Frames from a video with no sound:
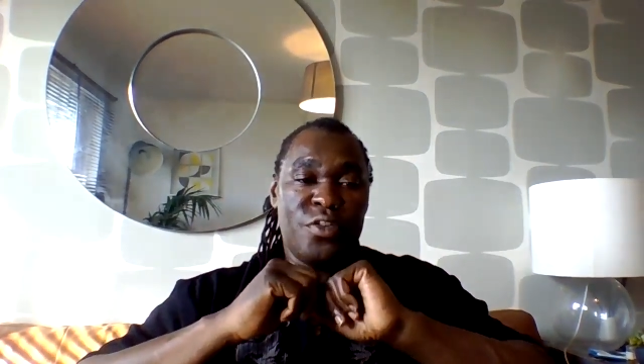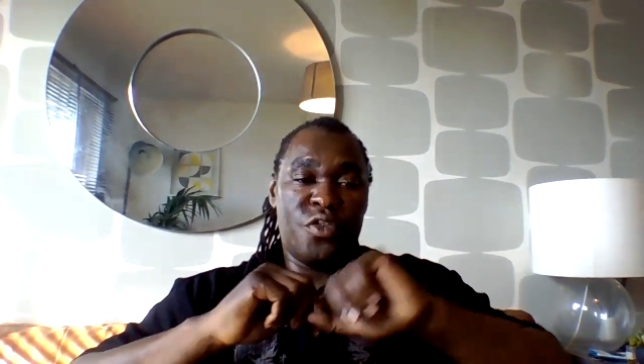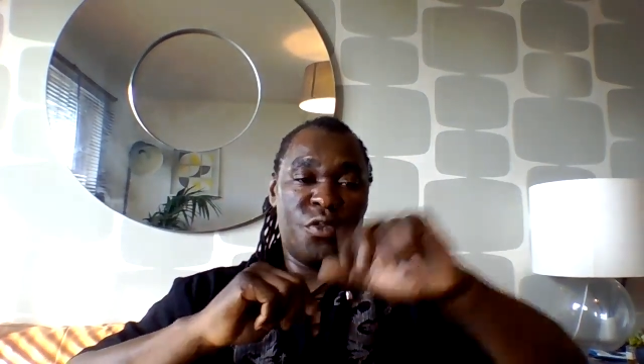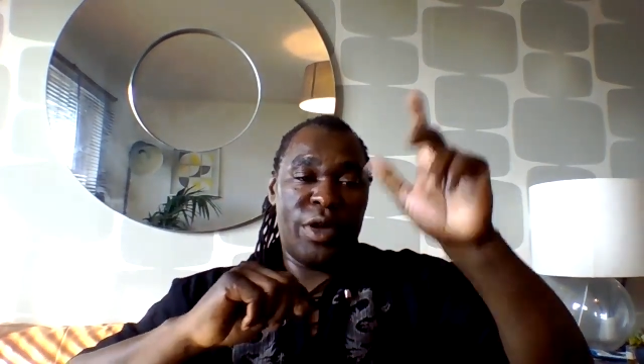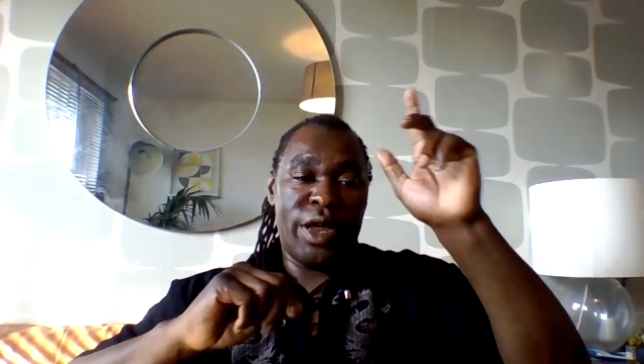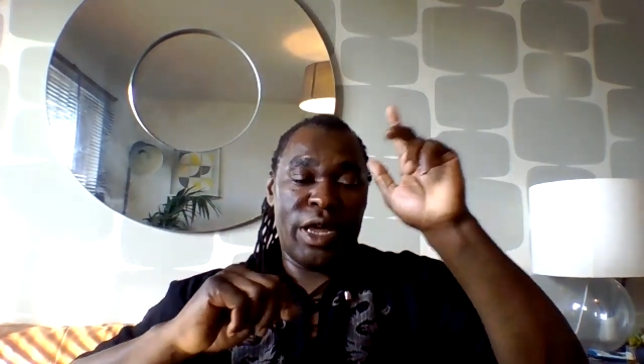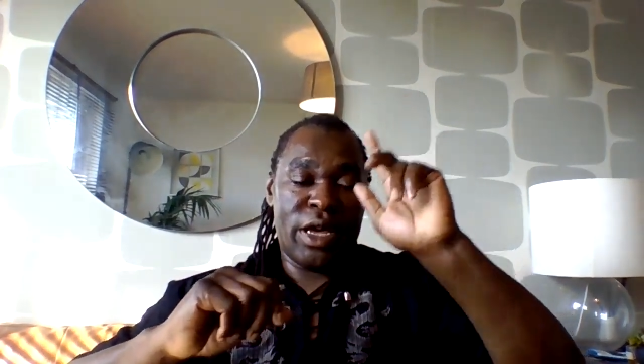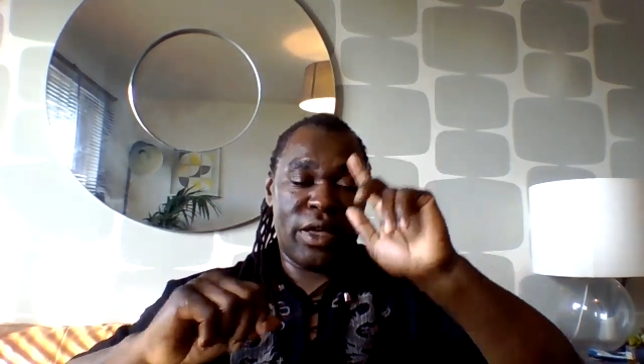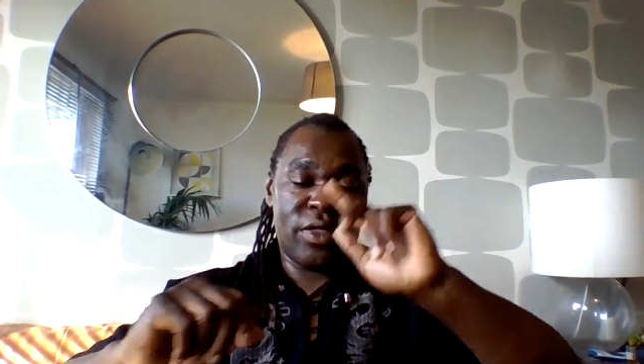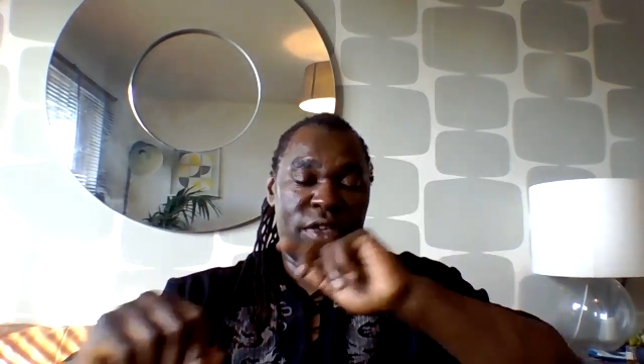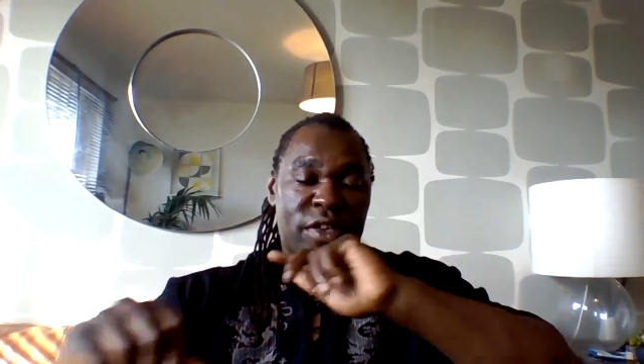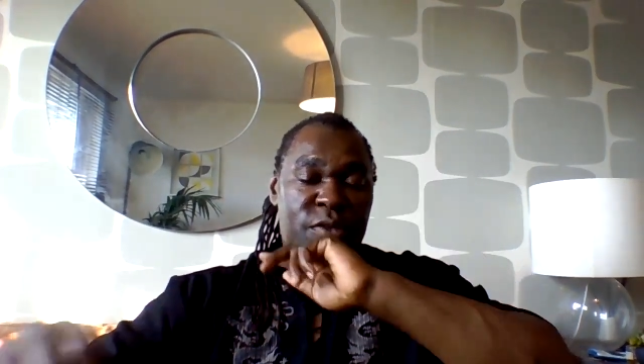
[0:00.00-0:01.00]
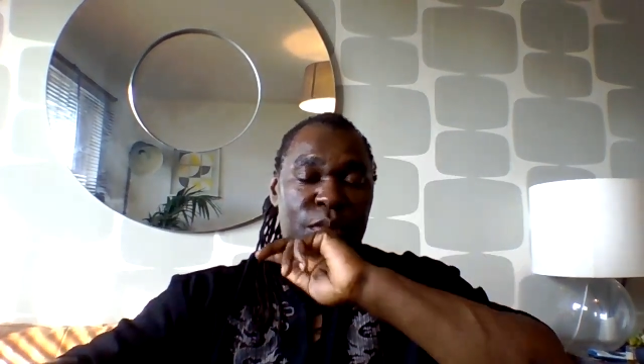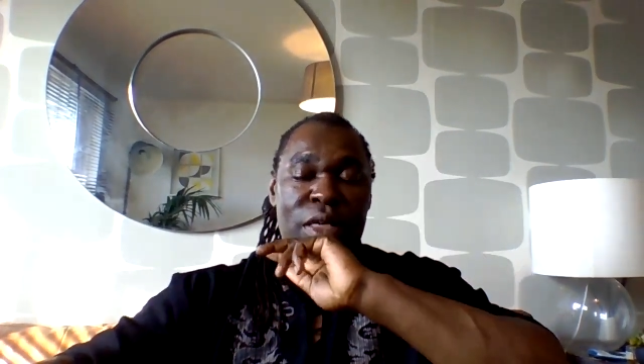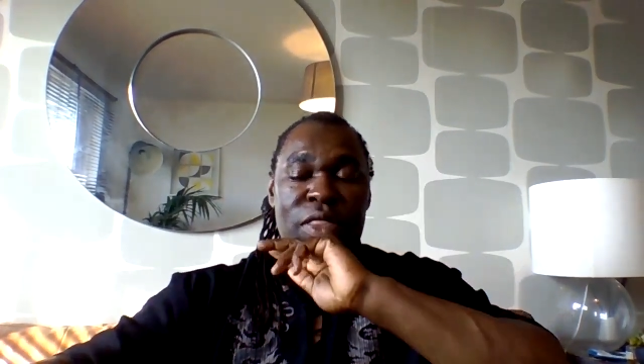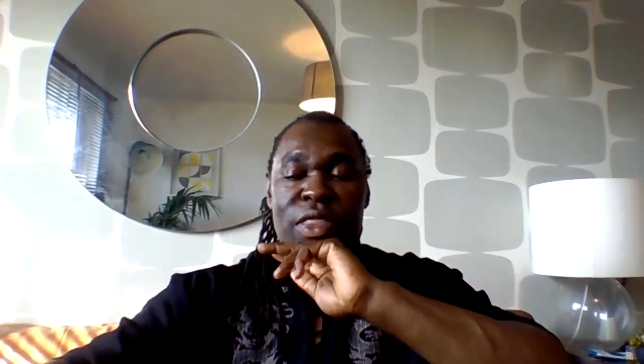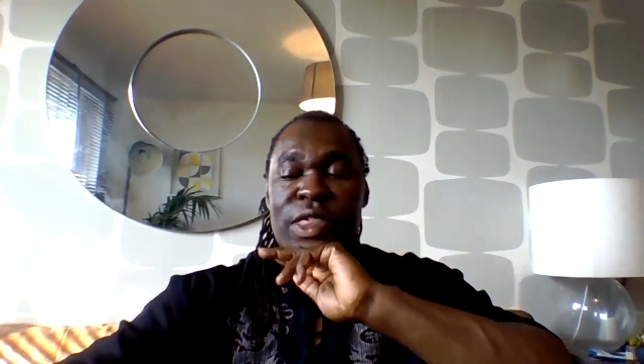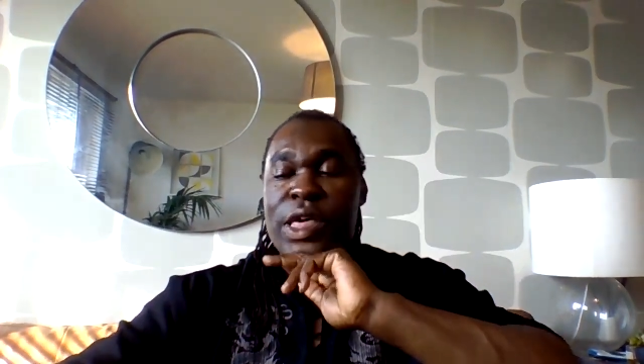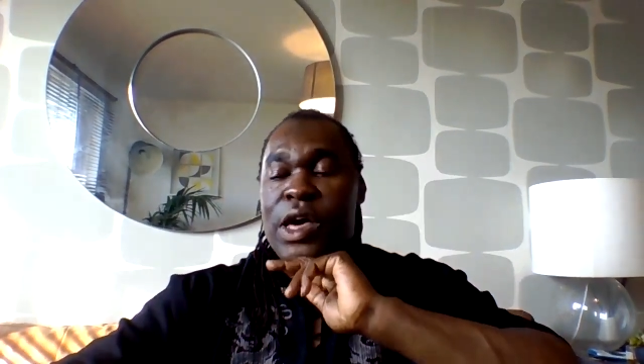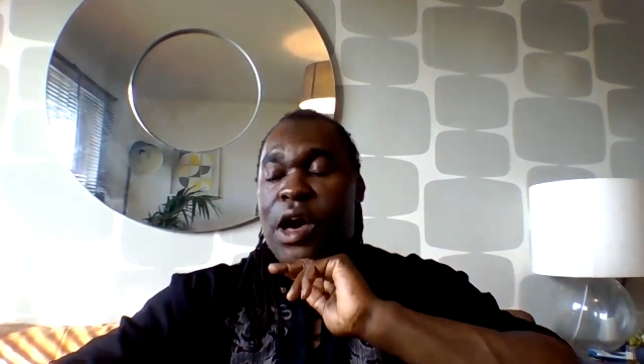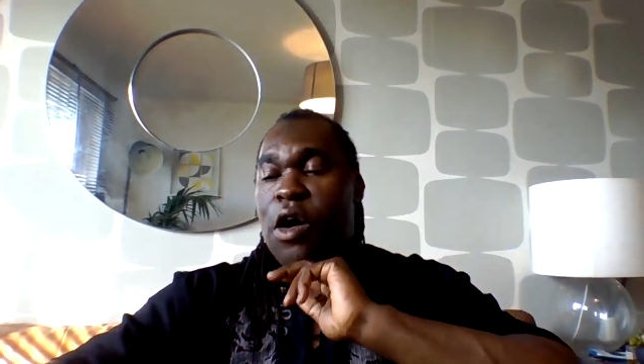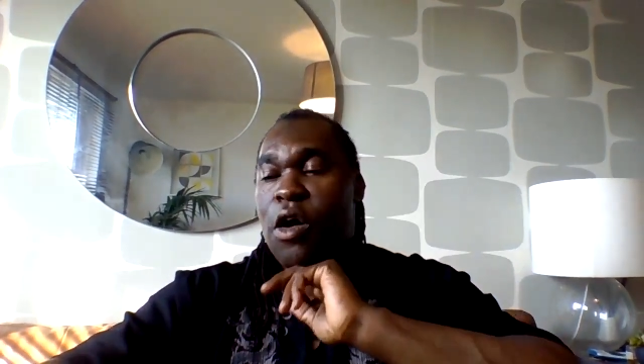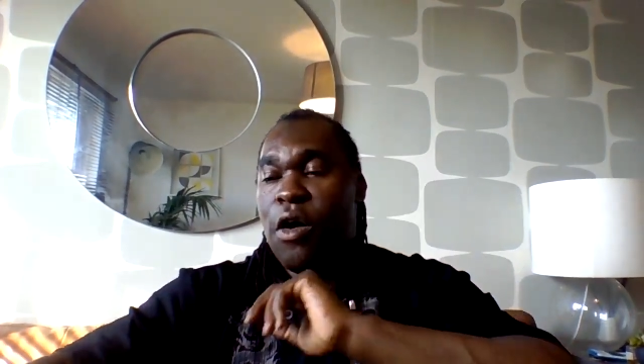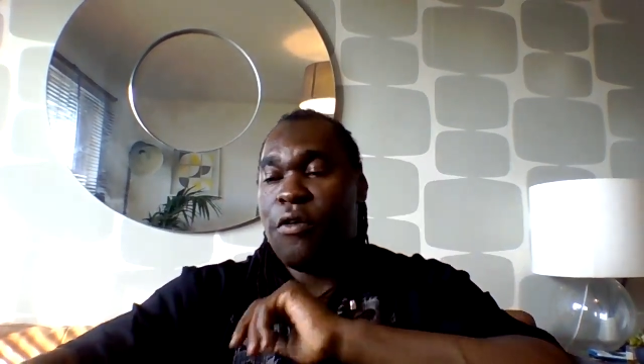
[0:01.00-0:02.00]
during this month
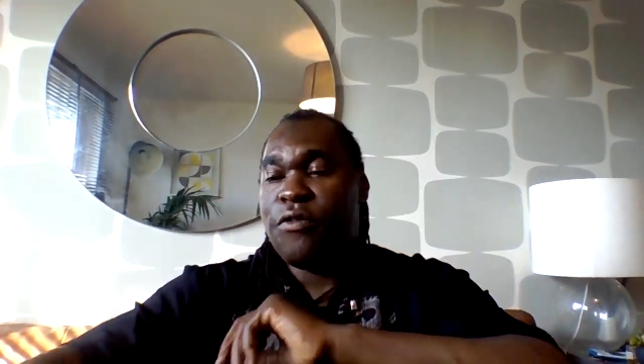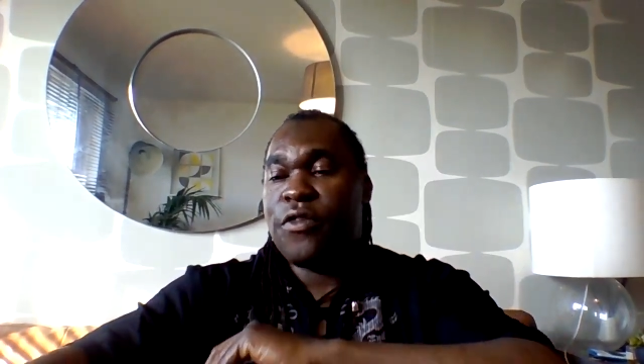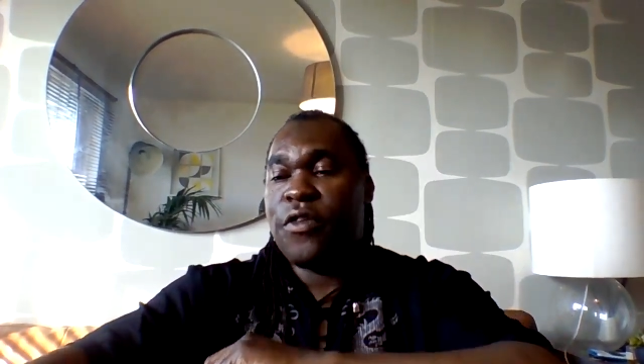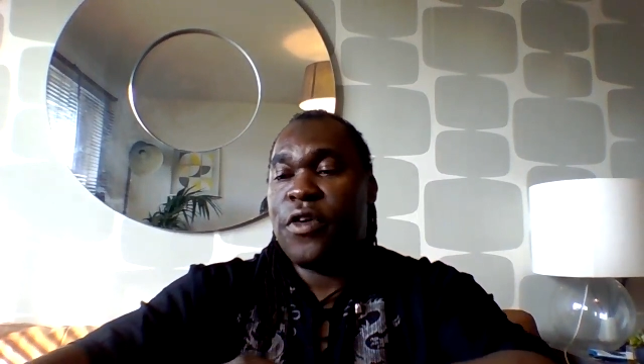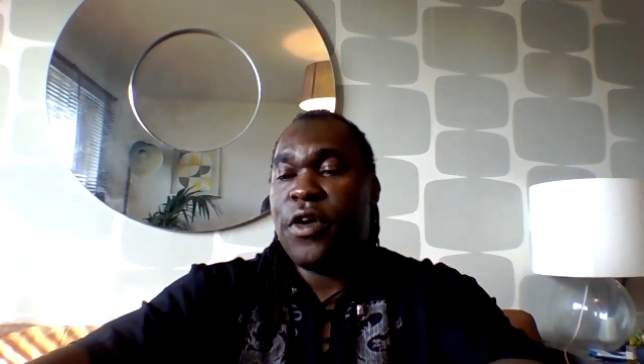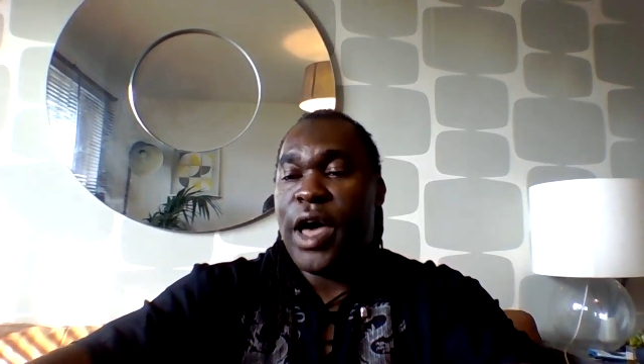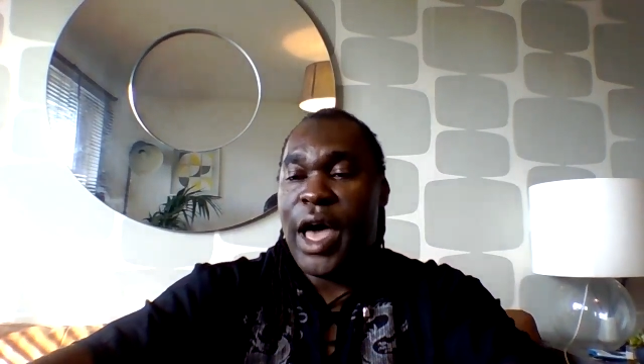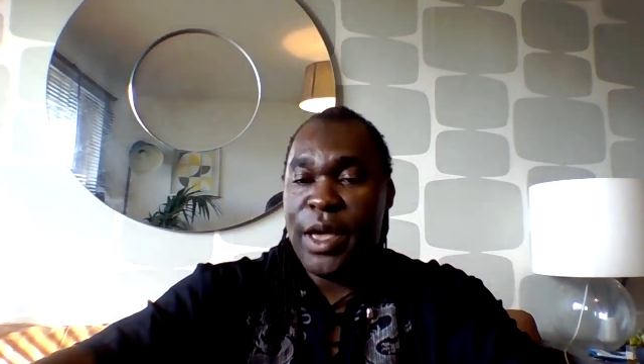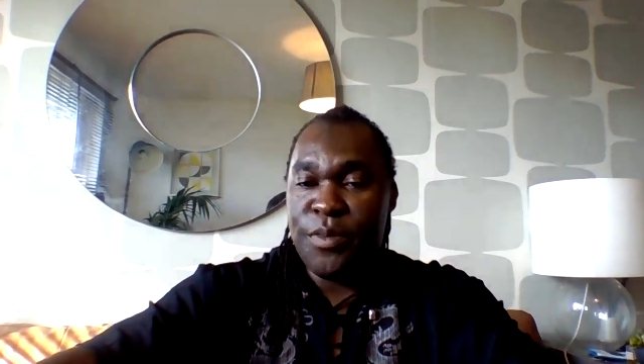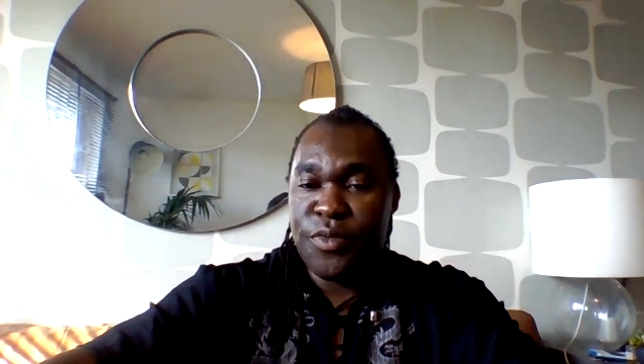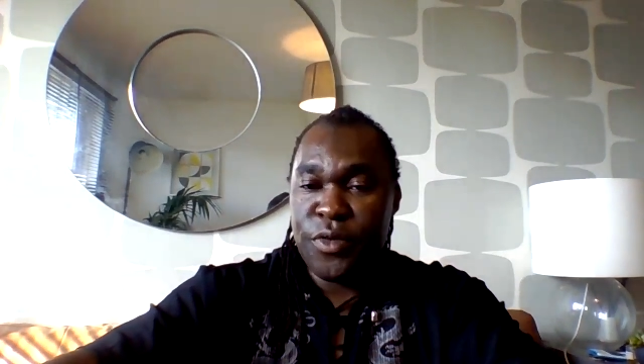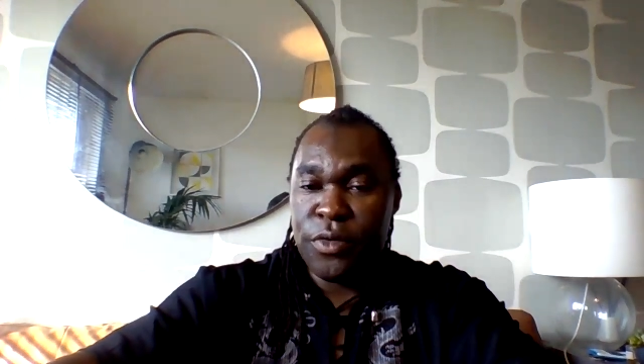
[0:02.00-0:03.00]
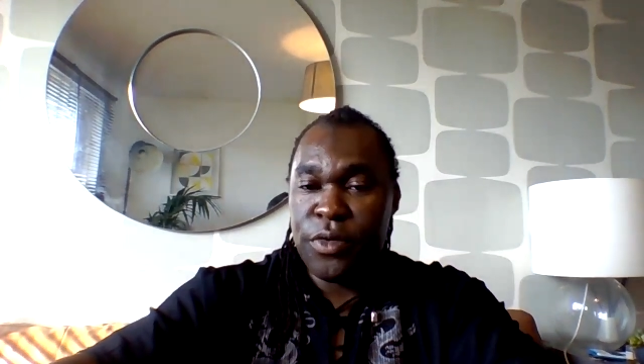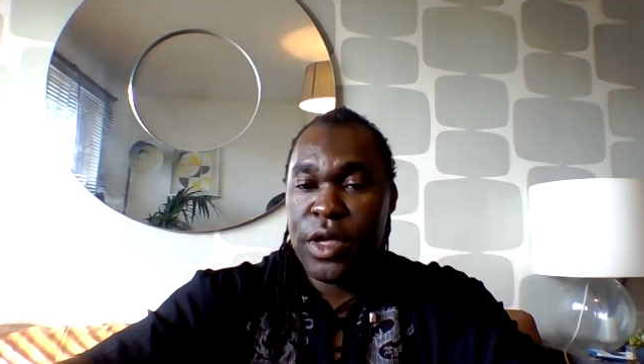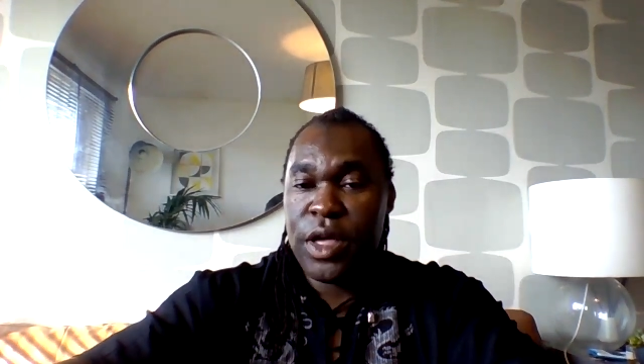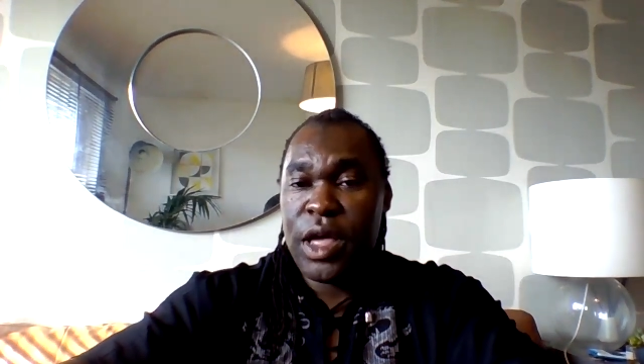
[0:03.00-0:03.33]
of April.